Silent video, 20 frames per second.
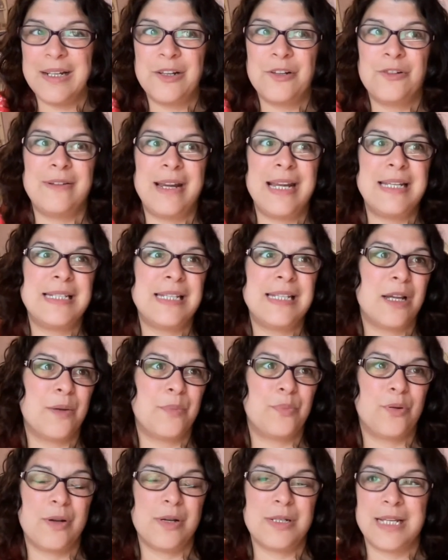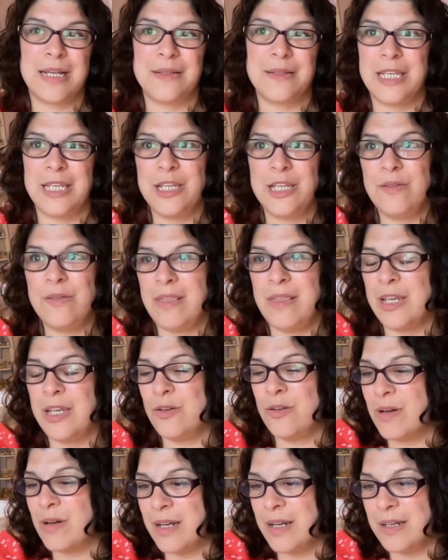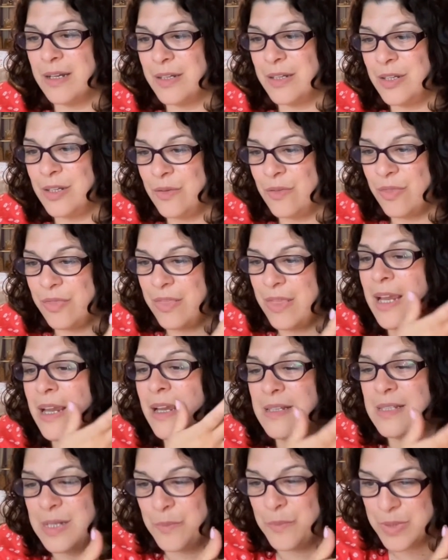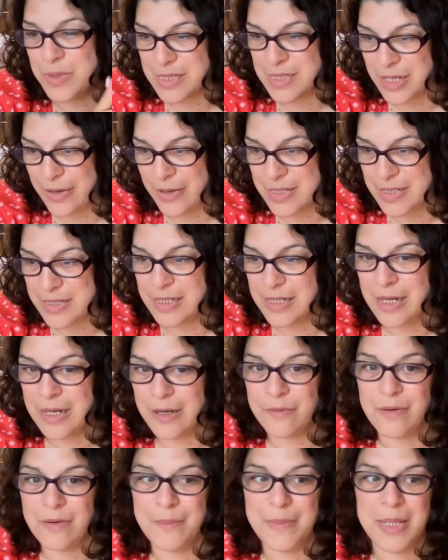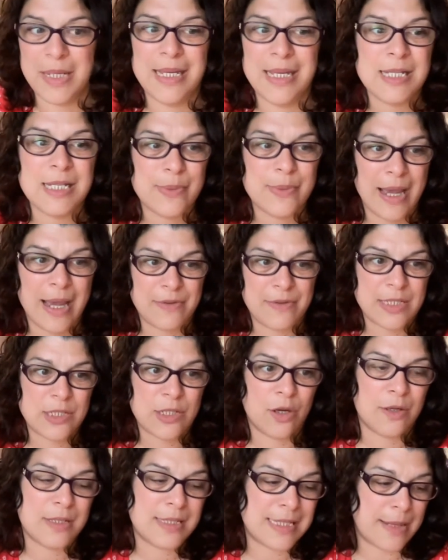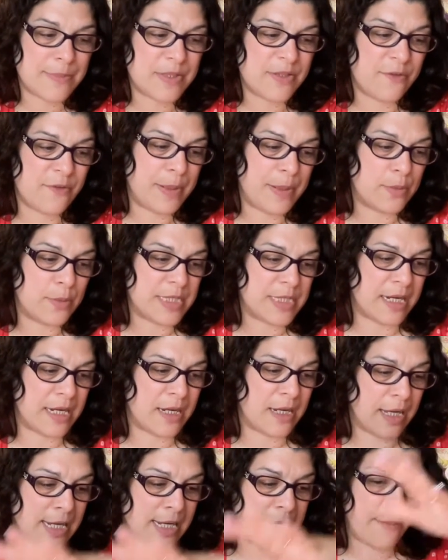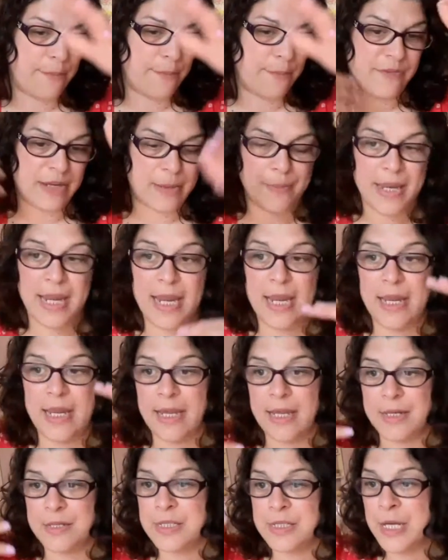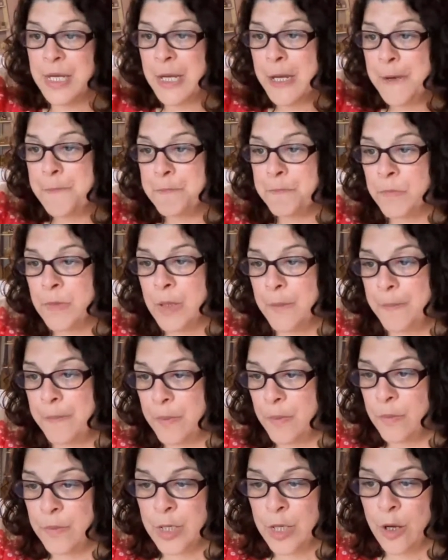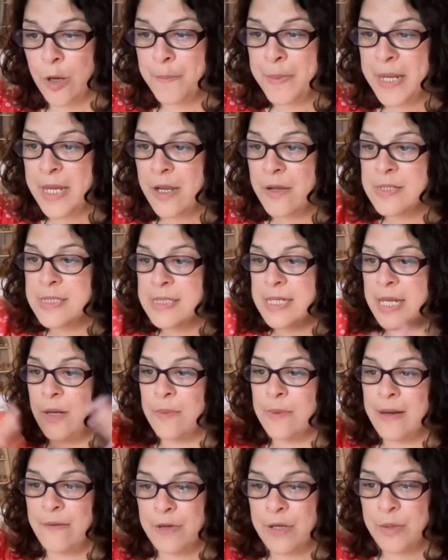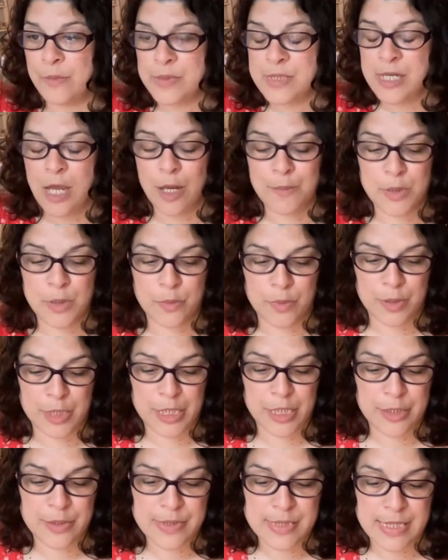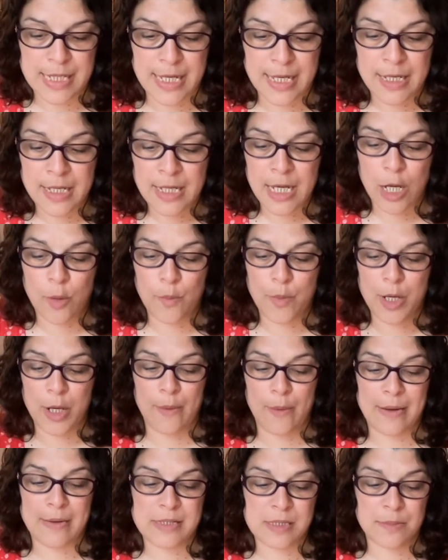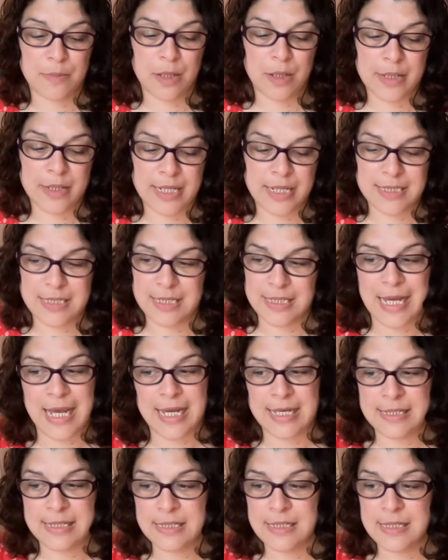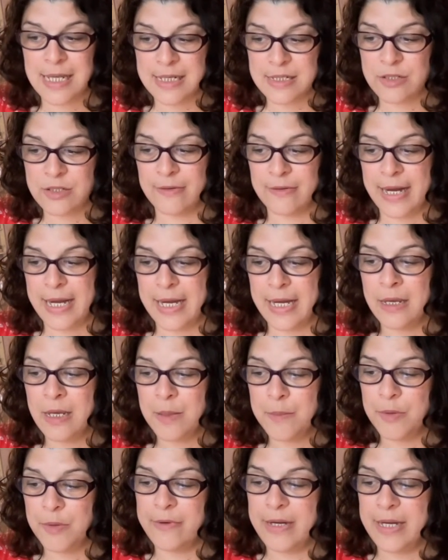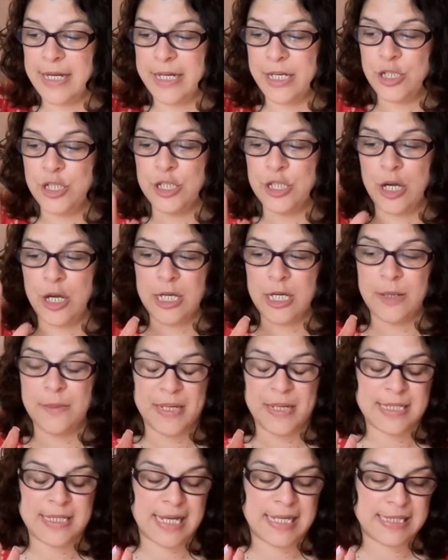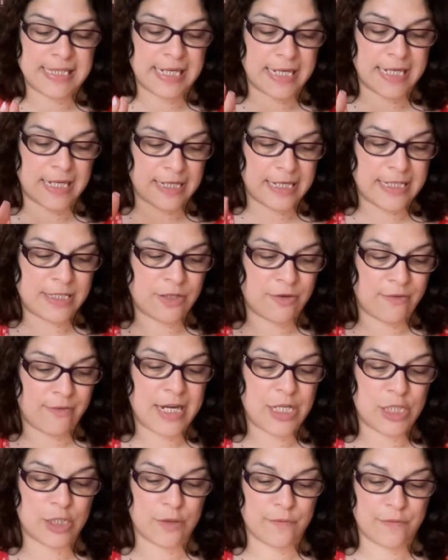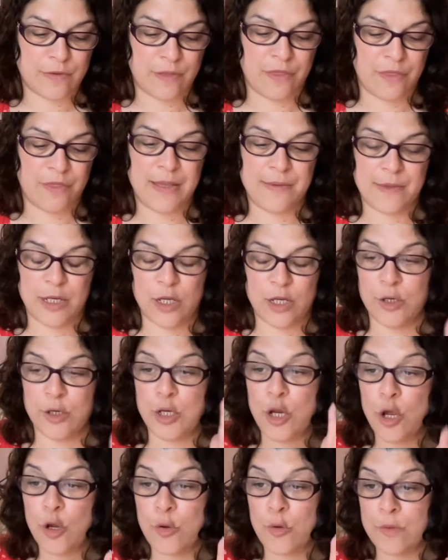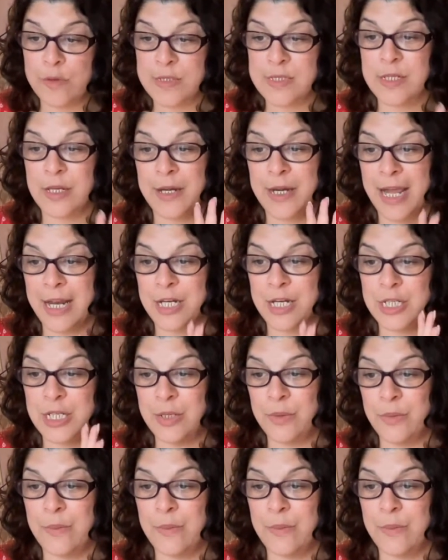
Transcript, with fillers: creating a product that you think someone's going to love. I mean, yes, we have these concepts of building an MVP and, you know, POC, whatever term you want to use it, and we'll go out to market to test. That's great. But really, you should only be testing an iteration of the thing that you know that's going to actually,